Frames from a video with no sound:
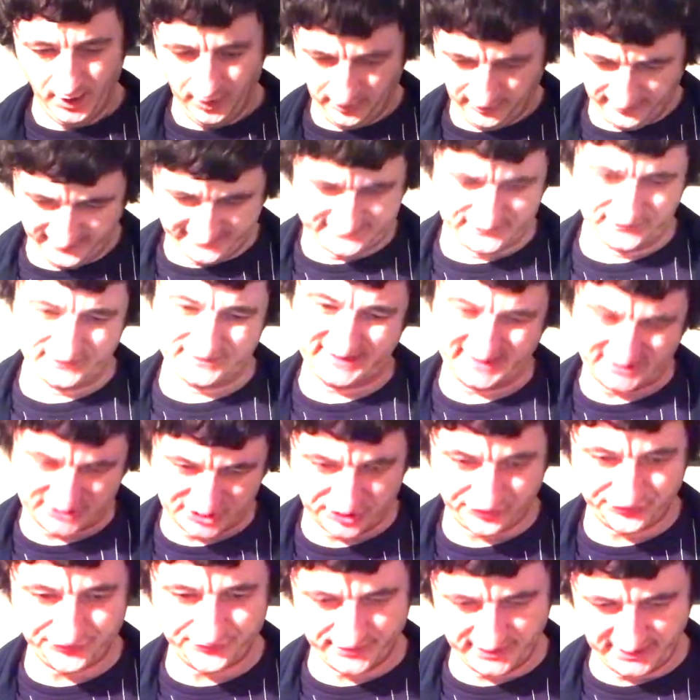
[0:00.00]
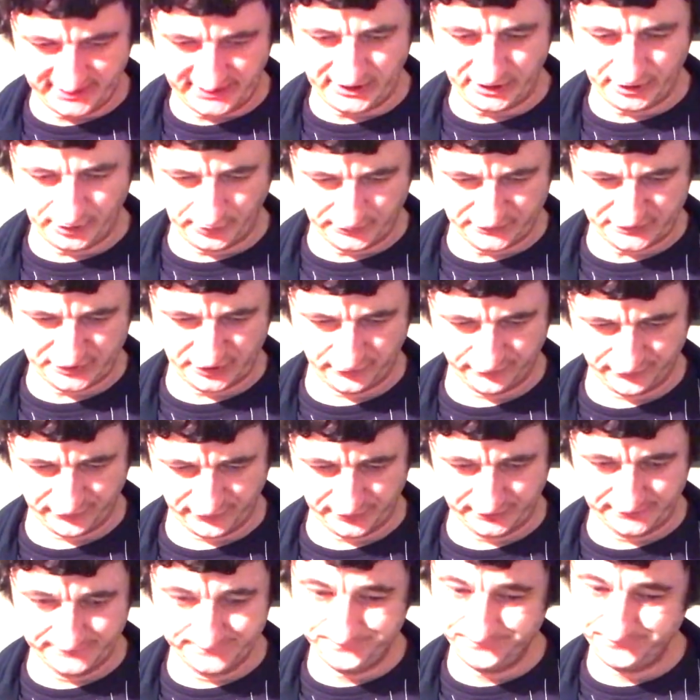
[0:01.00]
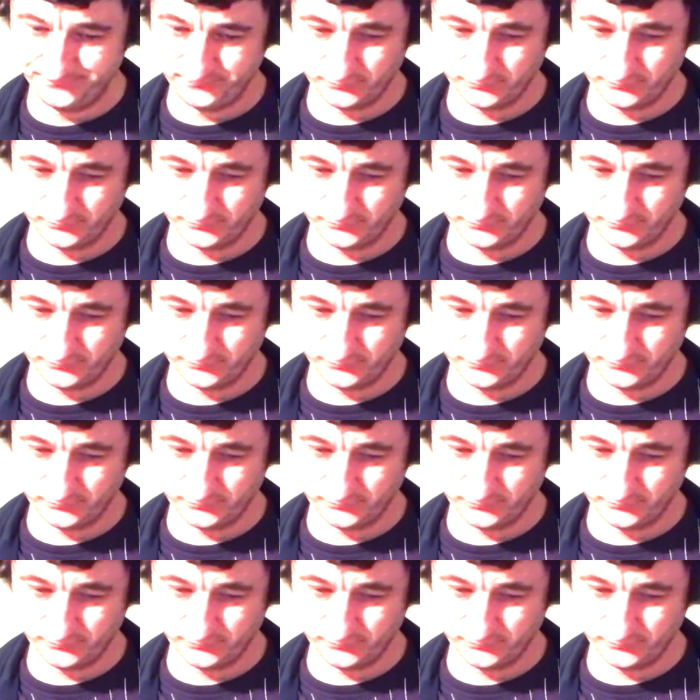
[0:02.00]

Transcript: All right, so section 3, he goes over